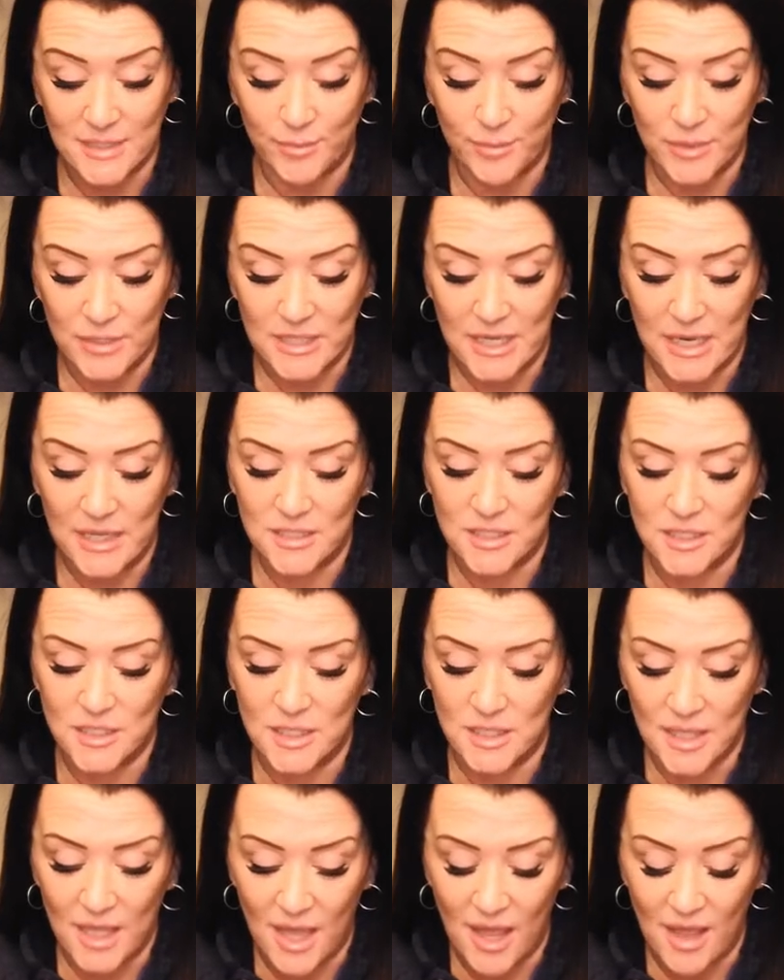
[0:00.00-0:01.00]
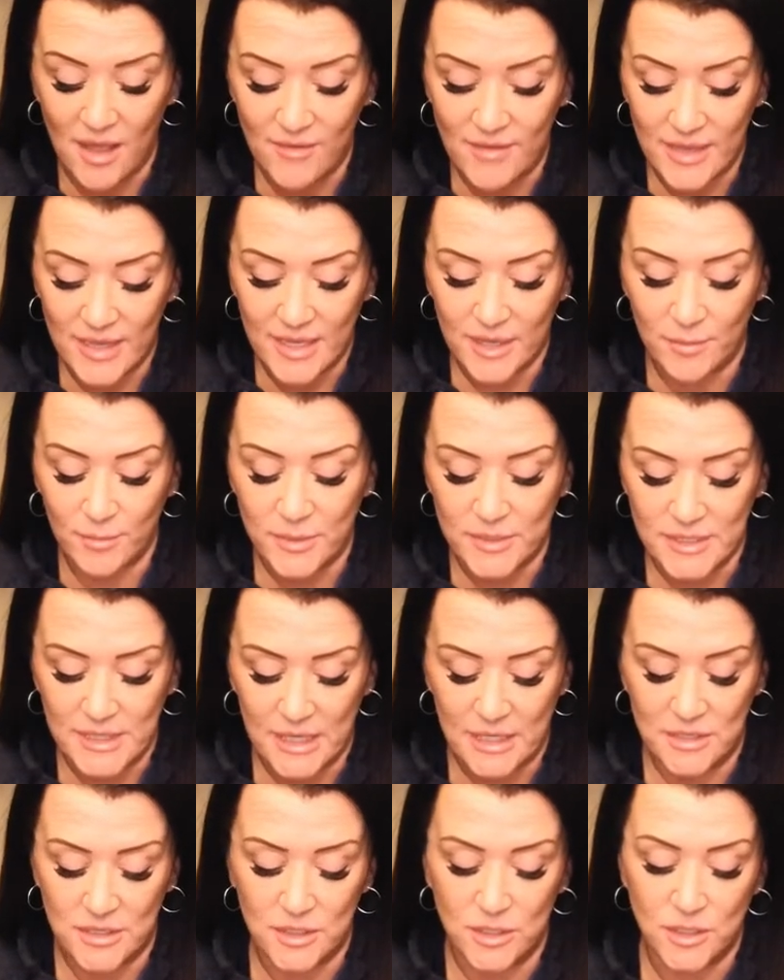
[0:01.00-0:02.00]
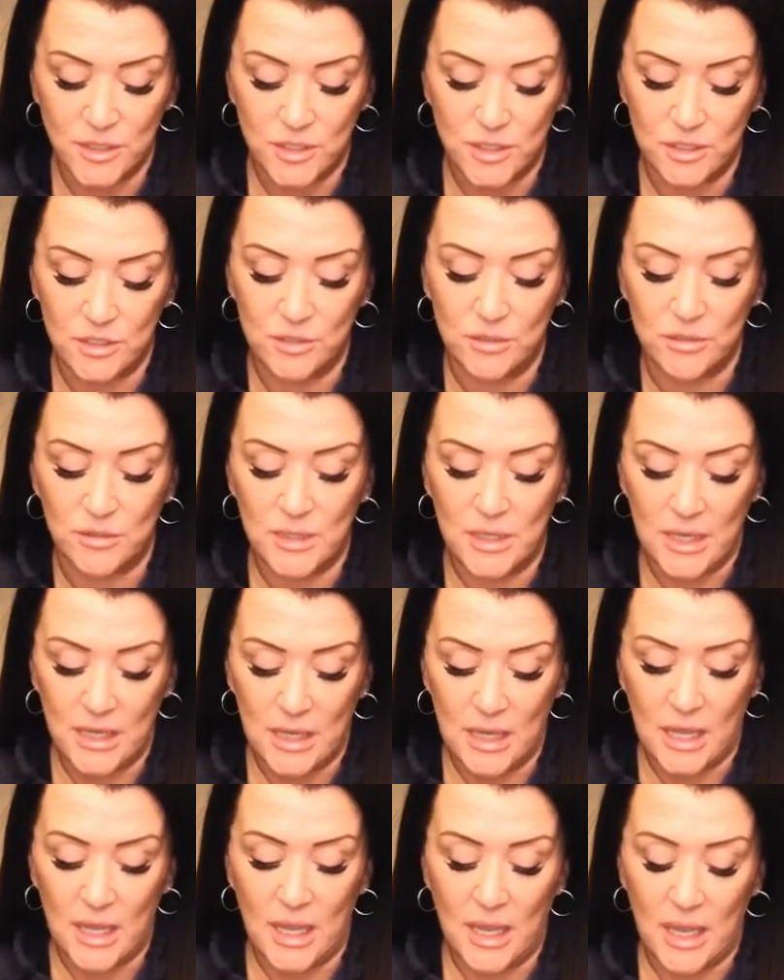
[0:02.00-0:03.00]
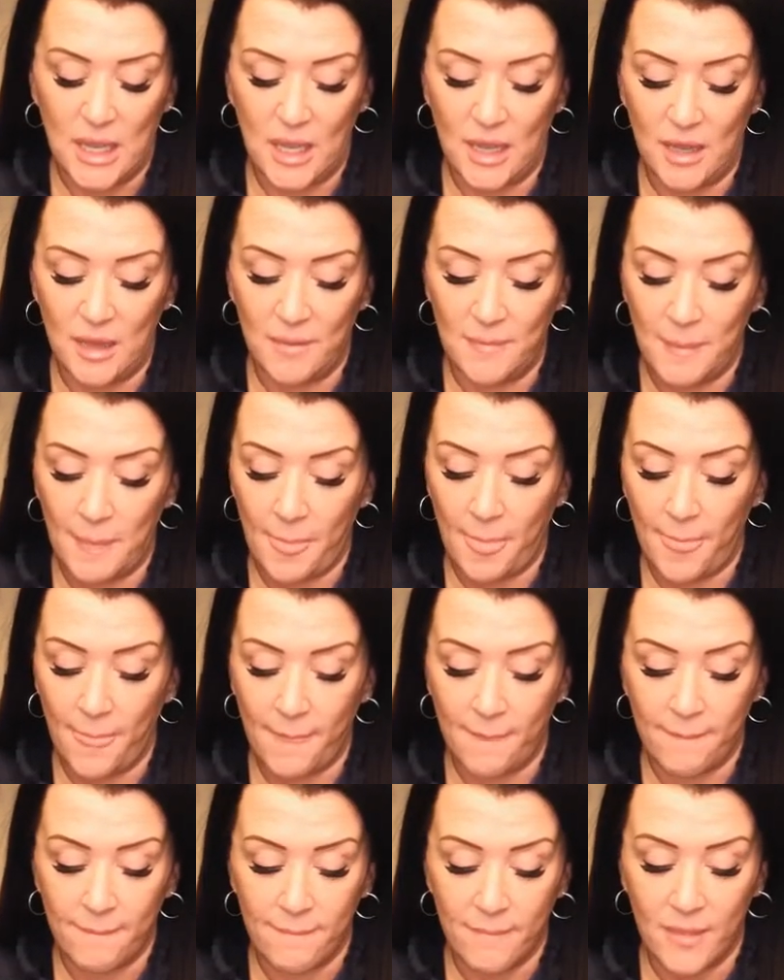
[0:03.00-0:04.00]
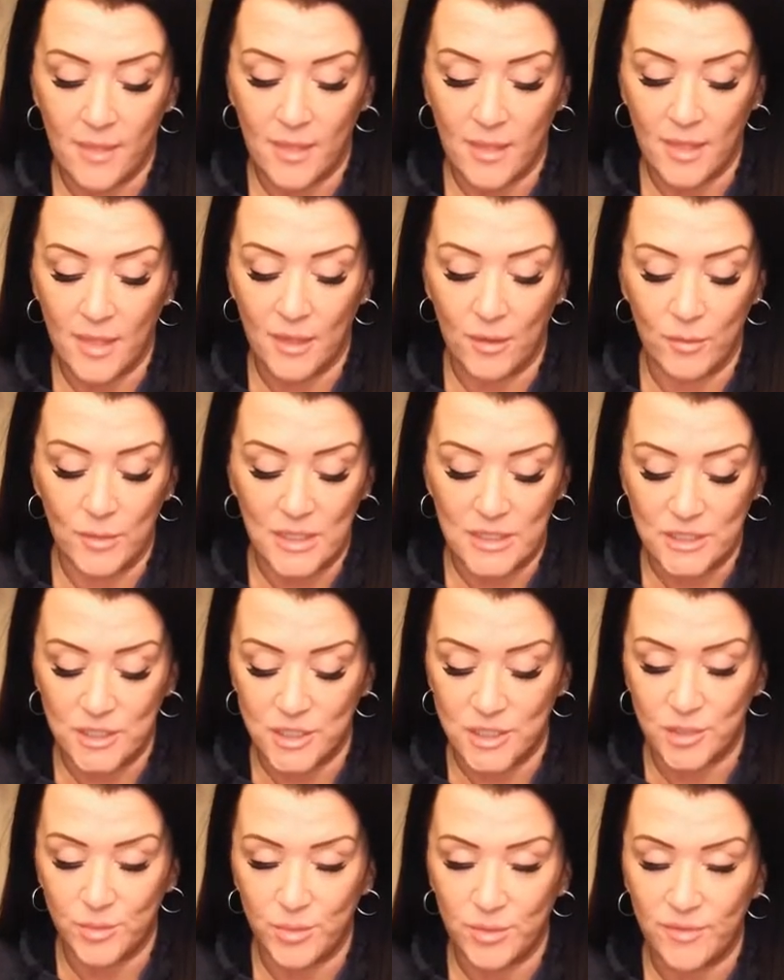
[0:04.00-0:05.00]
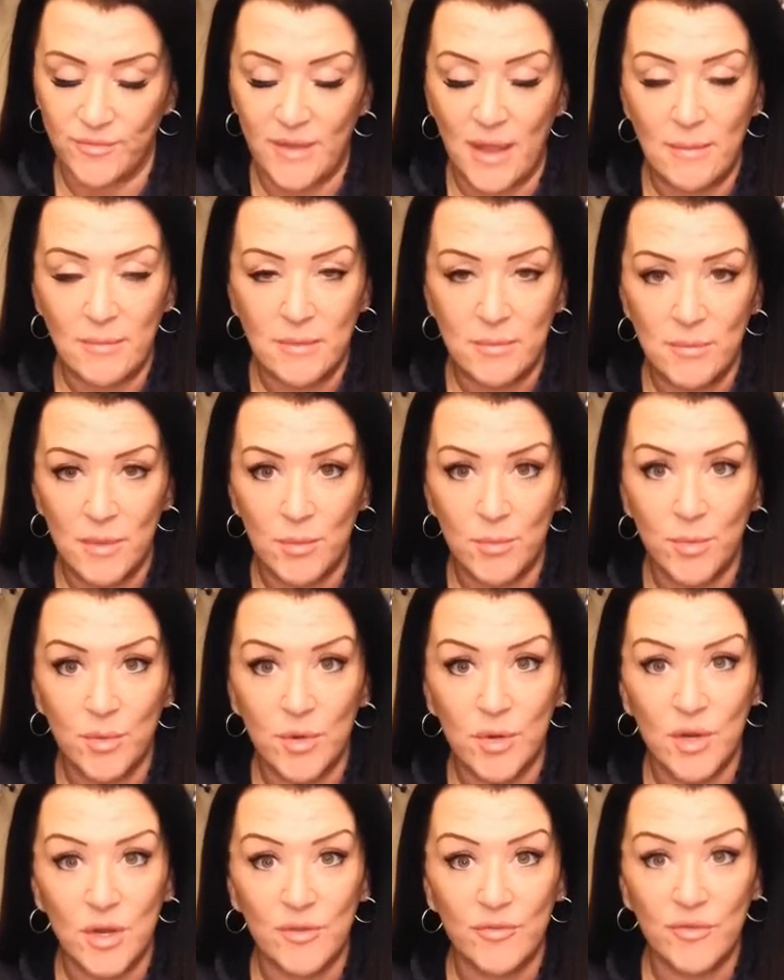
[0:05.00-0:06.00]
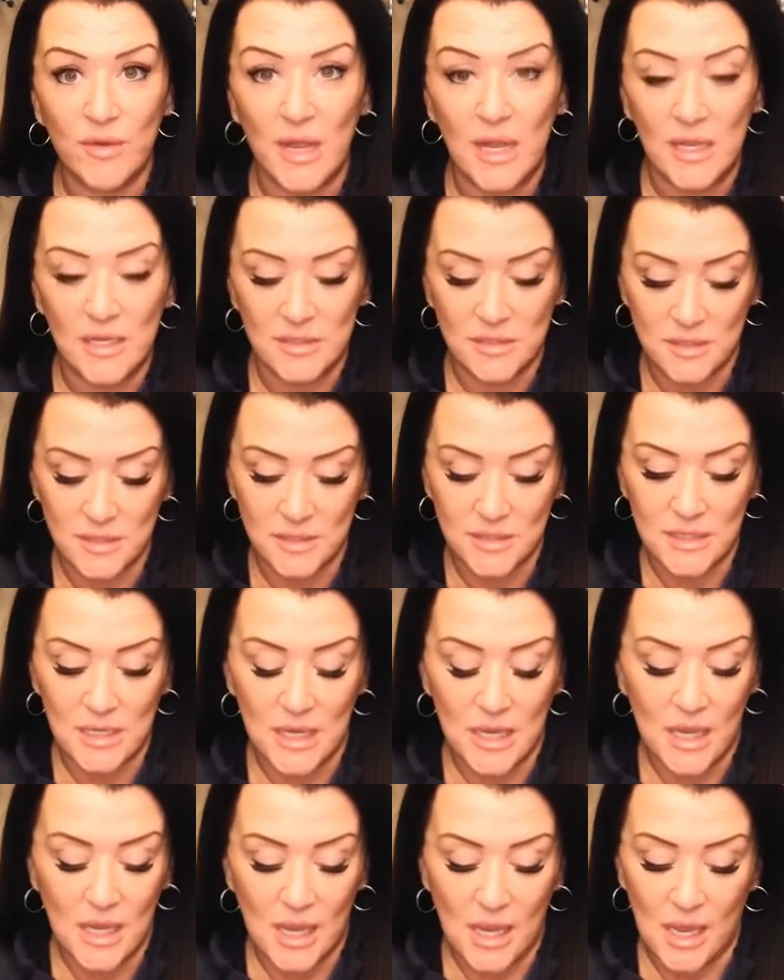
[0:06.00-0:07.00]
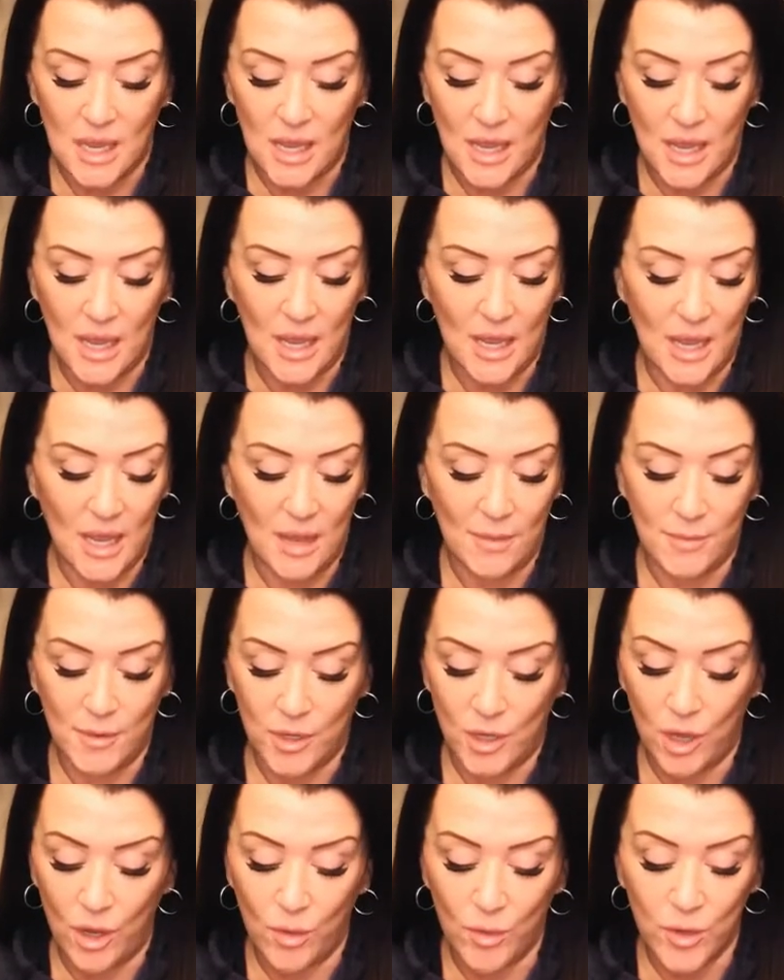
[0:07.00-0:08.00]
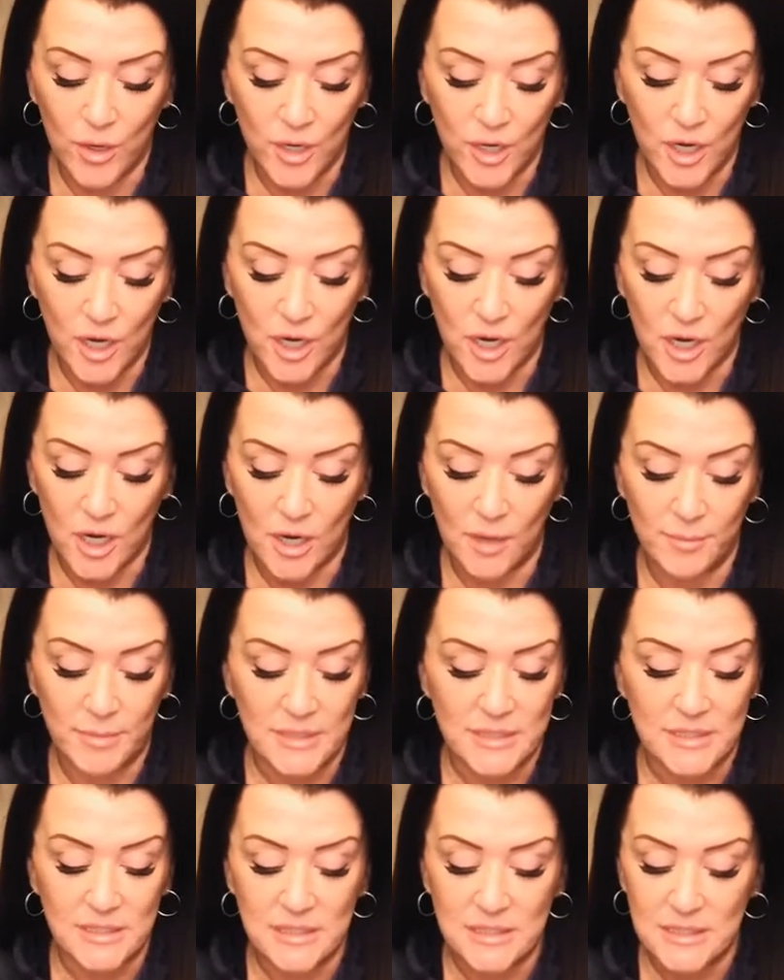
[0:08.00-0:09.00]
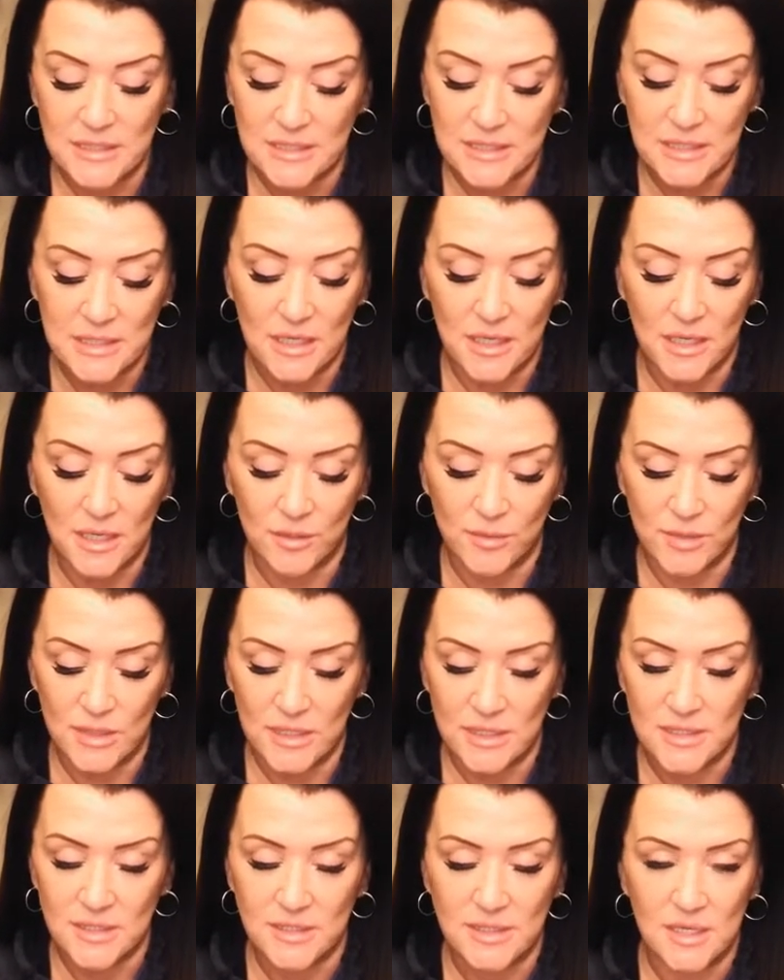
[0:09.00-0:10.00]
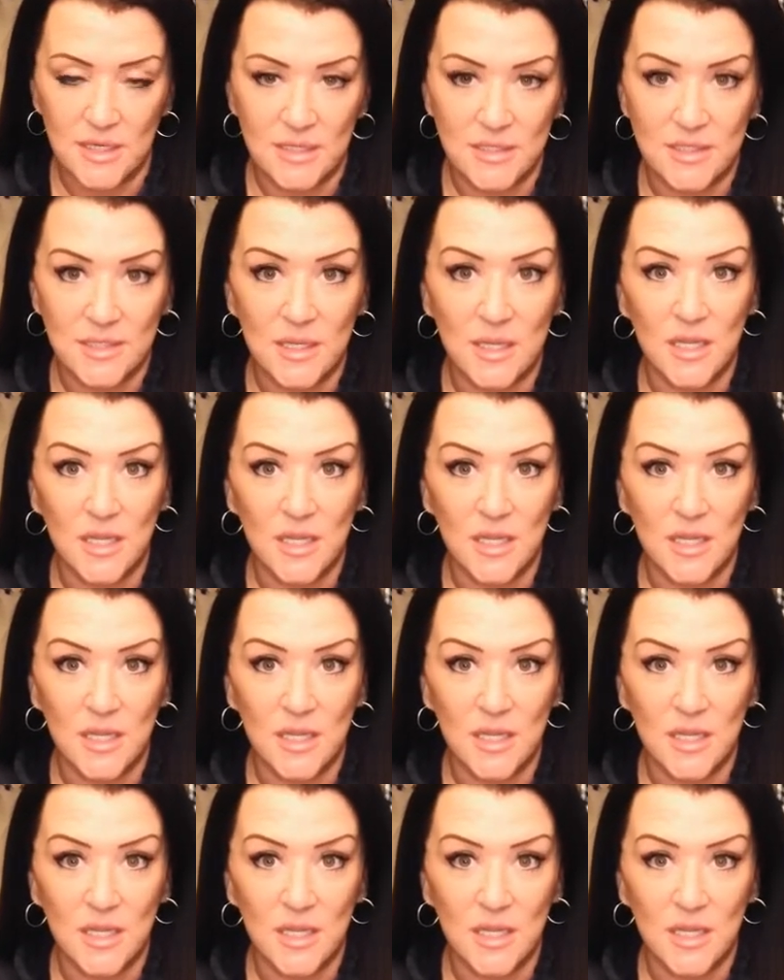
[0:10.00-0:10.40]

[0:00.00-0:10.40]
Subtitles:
pertain to love. It can pertain to a relationship with a family member, a friend, a coworker, a business deal, a real estate deal.